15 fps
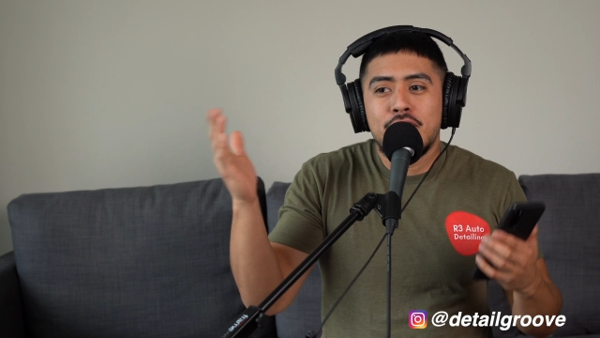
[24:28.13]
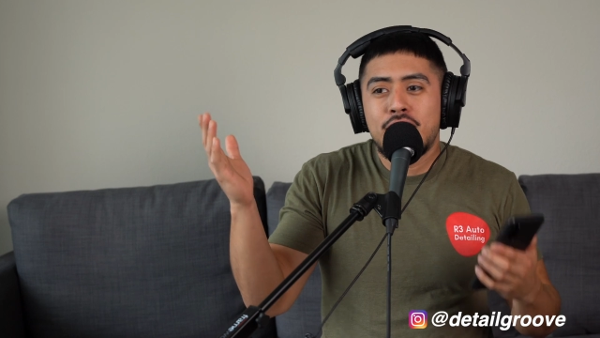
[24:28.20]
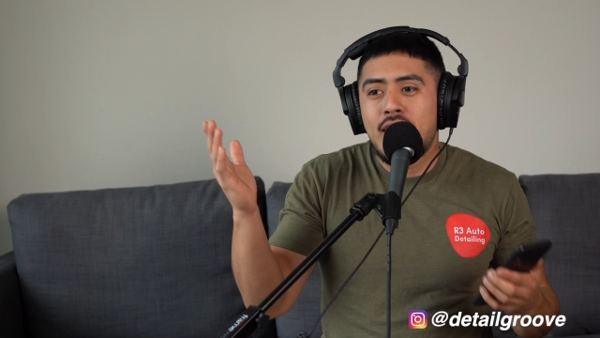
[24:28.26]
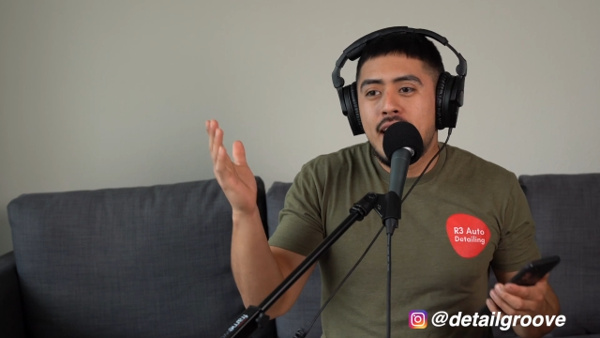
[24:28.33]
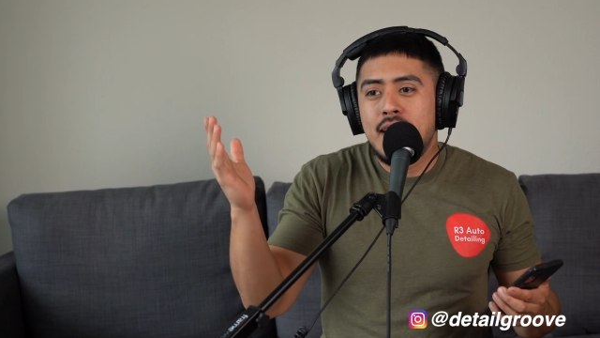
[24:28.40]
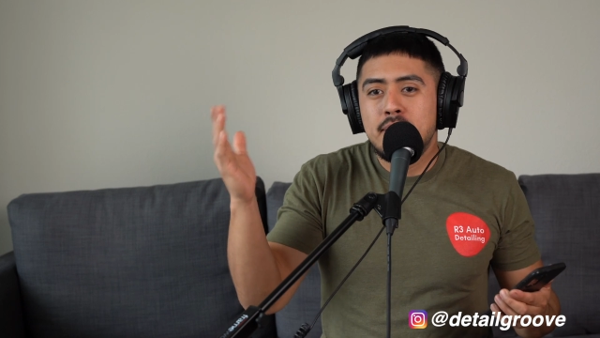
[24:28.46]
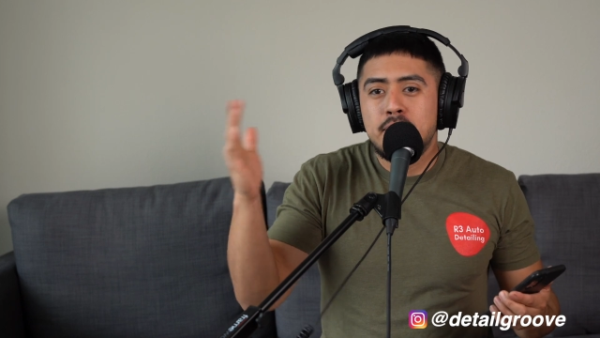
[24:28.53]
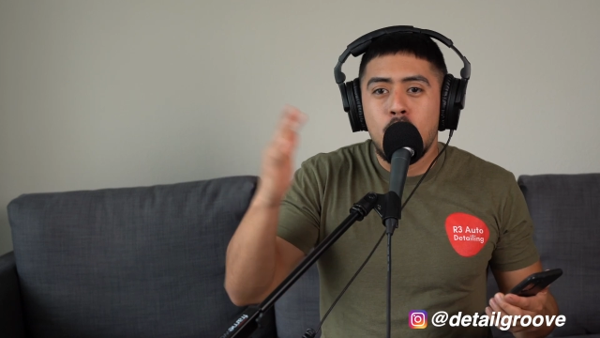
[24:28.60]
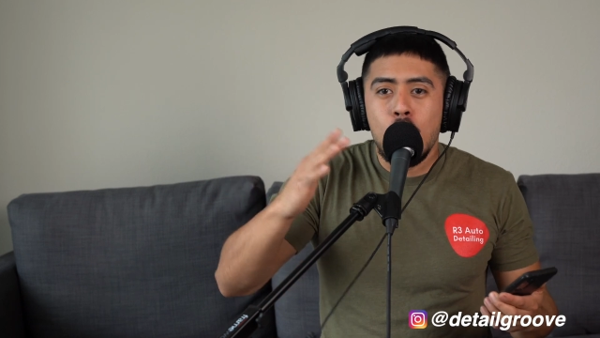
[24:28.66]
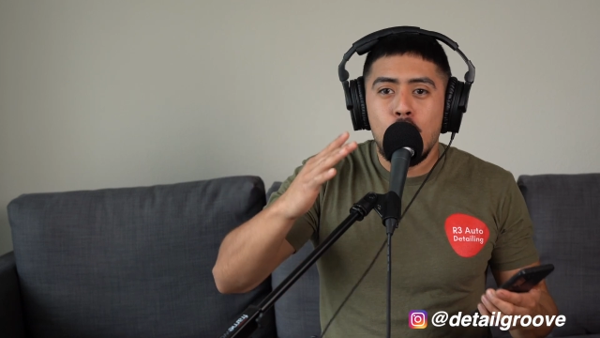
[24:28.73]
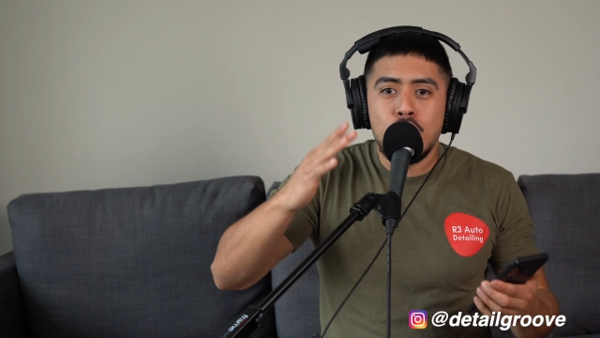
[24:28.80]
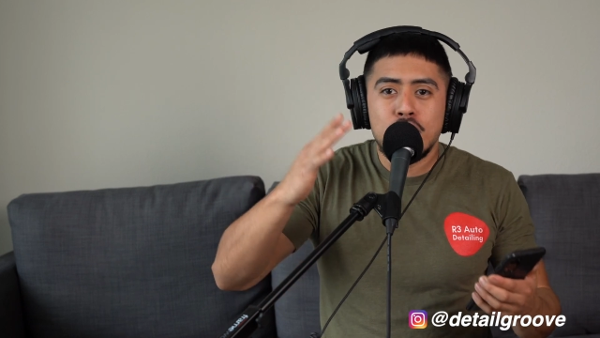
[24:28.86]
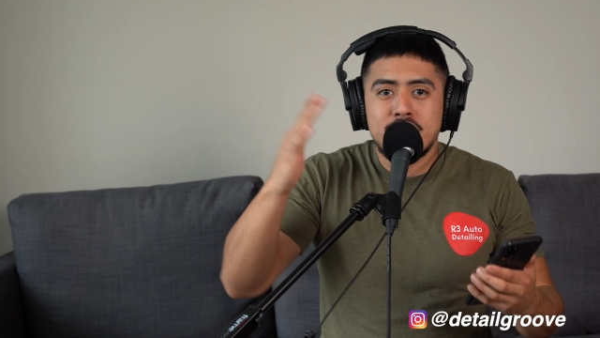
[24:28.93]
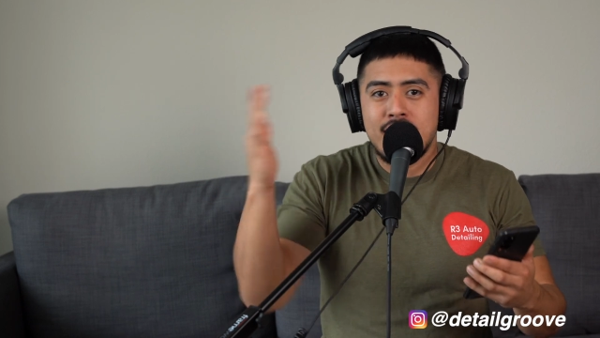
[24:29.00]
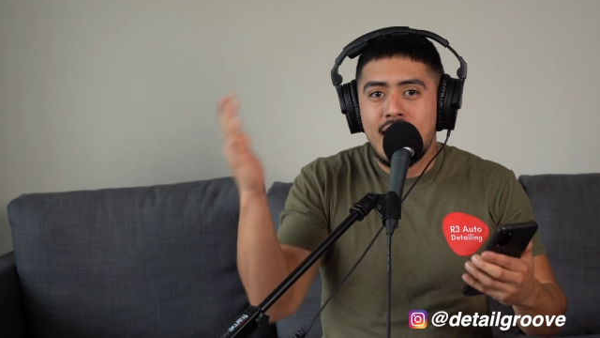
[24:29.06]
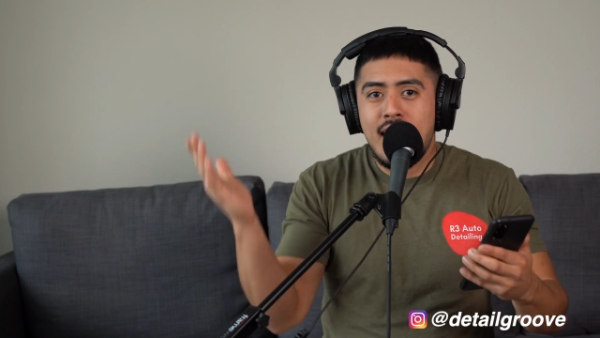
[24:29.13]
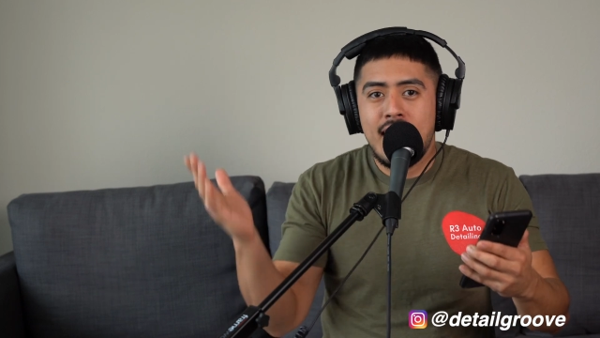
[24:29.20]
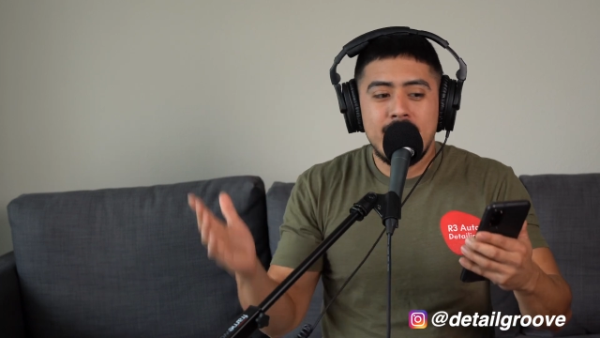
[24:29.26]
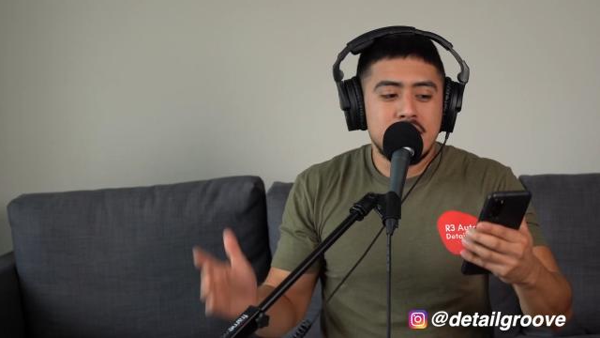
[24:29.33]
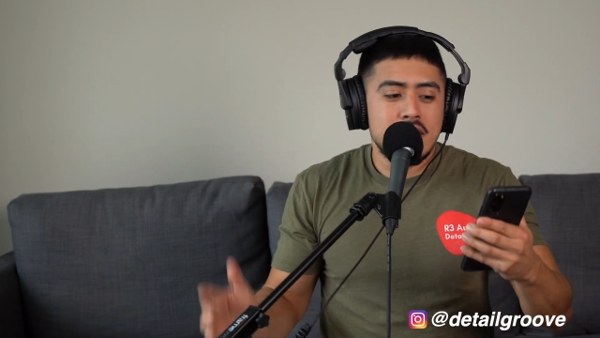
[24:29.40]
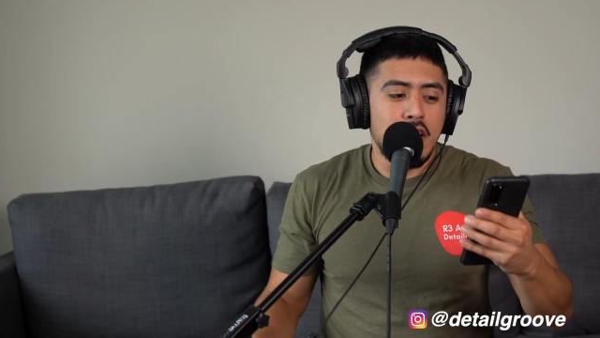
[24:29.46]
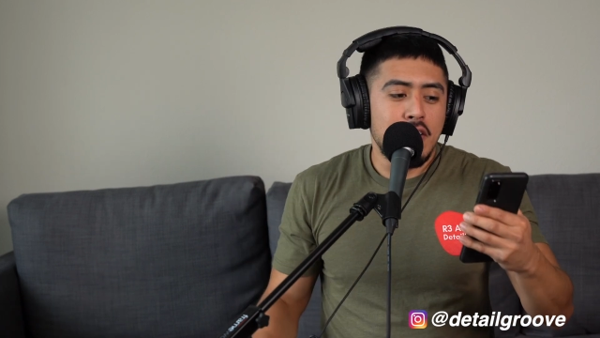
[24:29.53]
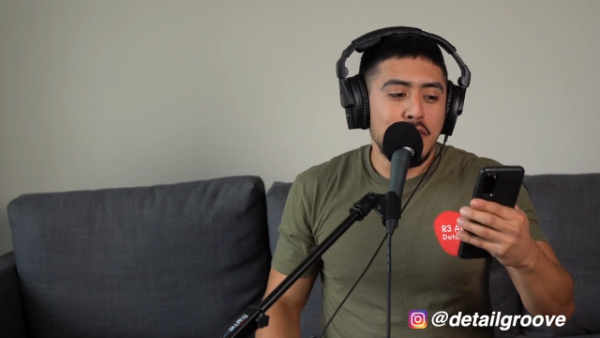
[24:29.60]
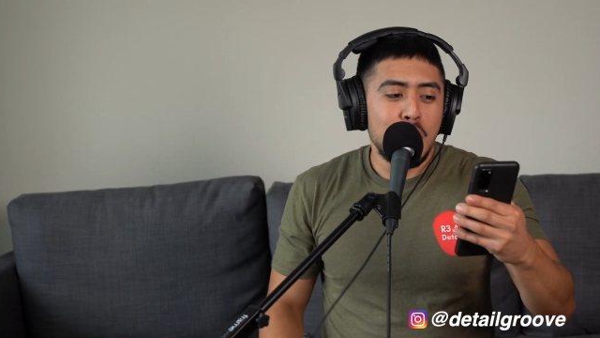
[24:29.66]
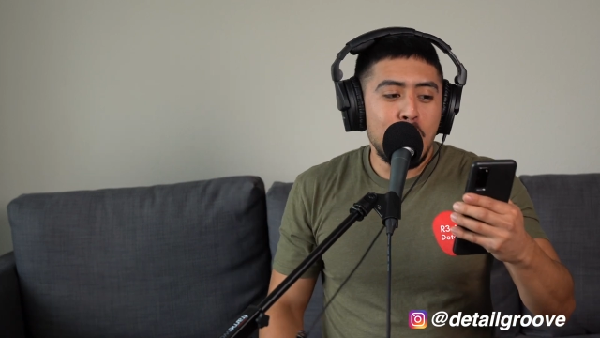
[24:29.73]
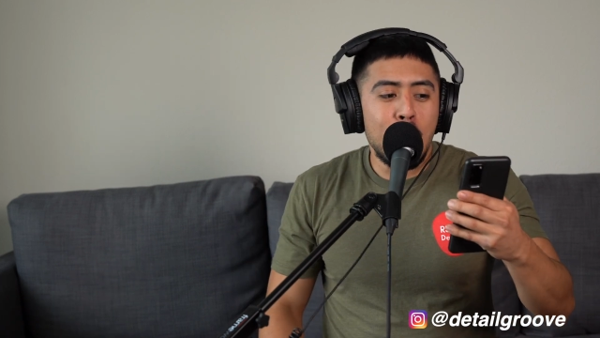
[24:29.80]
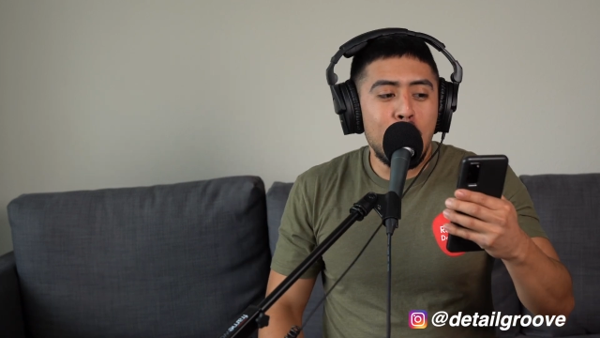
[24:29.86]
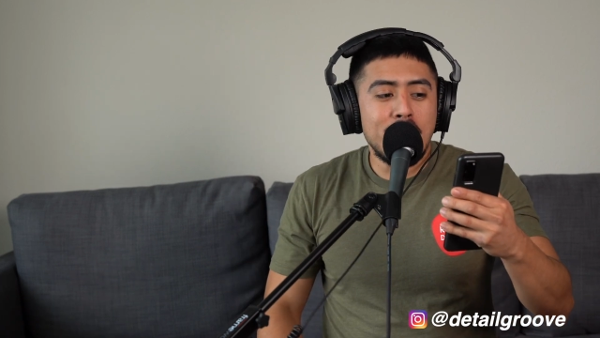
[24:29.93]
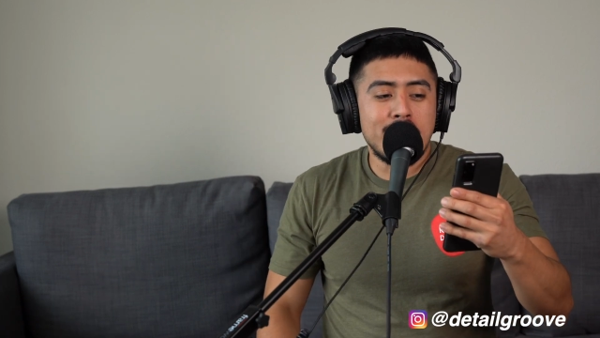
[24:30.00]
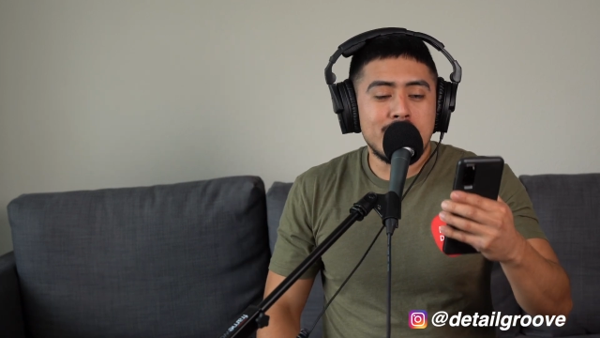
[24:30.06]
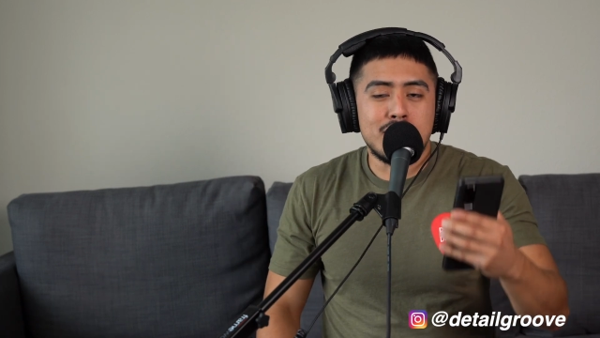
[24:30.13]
find both sides of the coin in